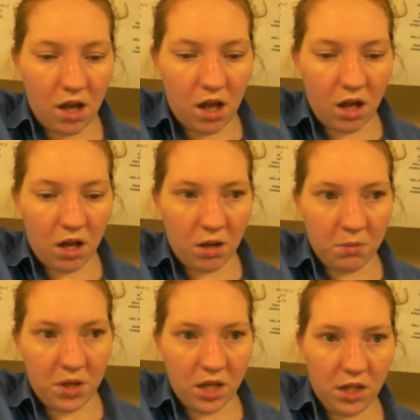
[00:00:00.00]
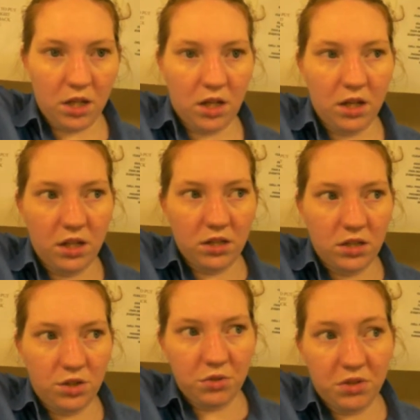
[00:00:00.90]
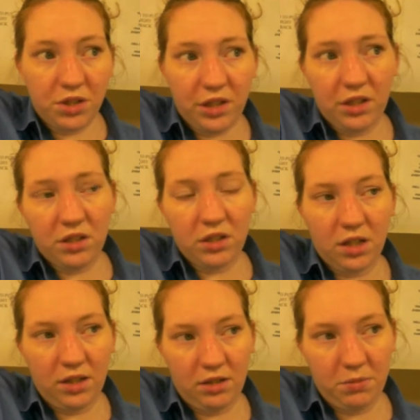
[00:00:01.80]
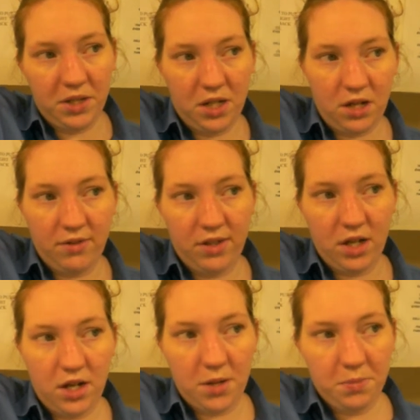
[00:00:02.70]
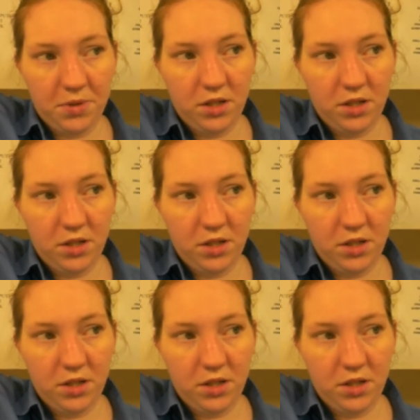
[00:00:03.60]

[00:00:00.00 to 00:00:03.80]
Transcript: Um, and to clear a little bit of it up